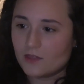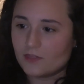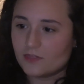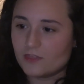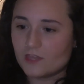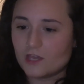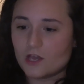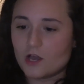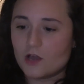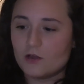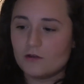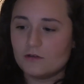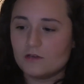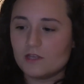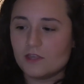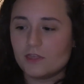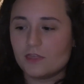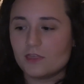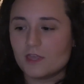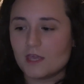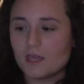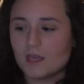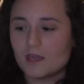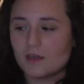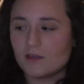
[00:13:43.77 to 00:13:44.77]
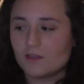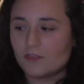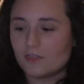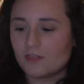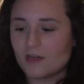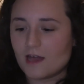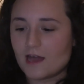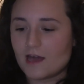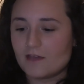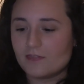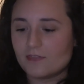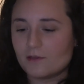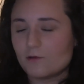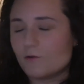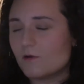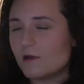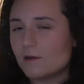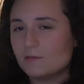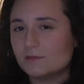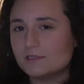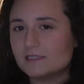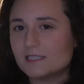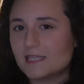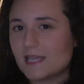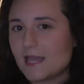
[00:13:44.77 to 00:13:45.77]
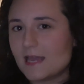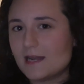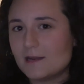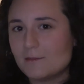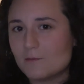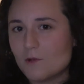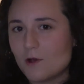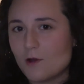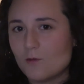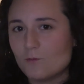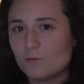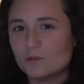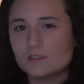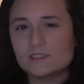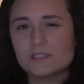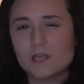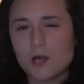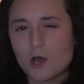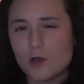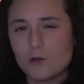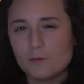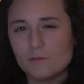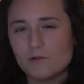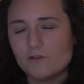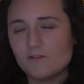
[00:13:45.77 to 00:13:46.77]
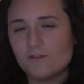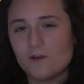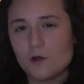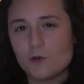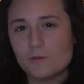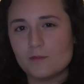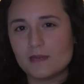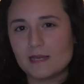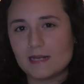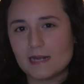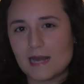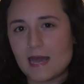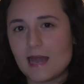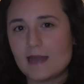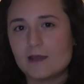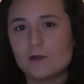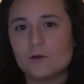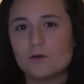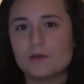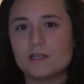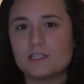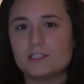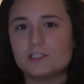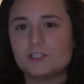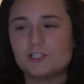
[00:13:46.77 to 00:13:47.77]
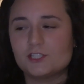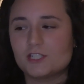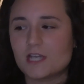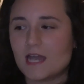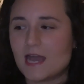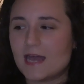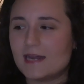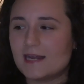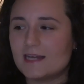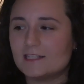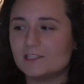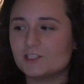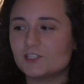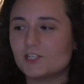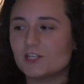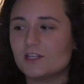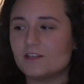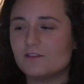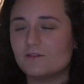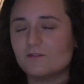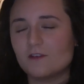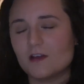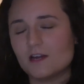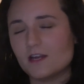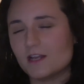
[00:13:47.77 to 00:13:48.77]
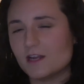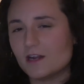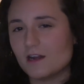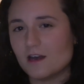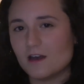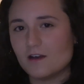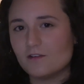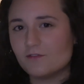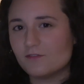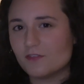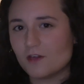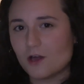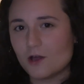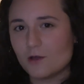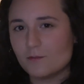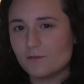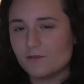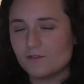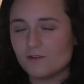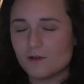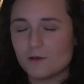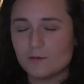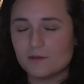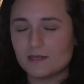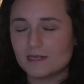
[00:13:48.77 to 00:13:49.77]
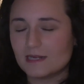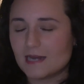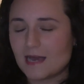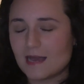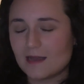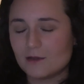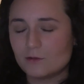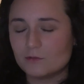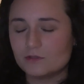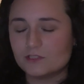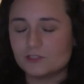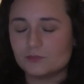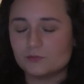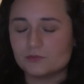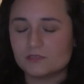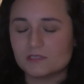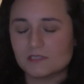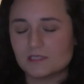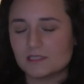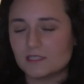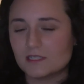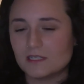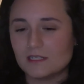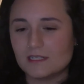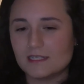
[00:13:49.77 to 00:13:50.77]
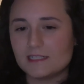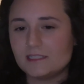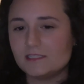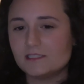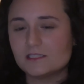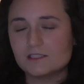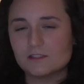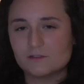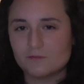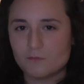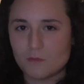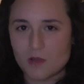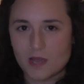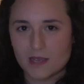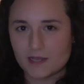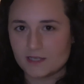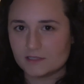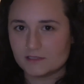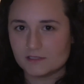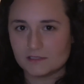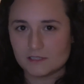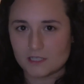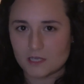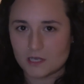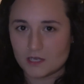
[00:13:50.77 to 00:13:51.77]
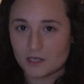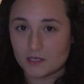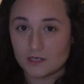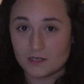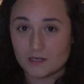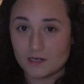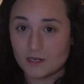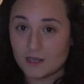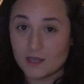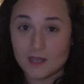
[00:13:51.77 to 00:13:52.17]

The only thing that they were able to get him on was the homophobic language. And actually, funny enough, the homophobic language was the least of my concern.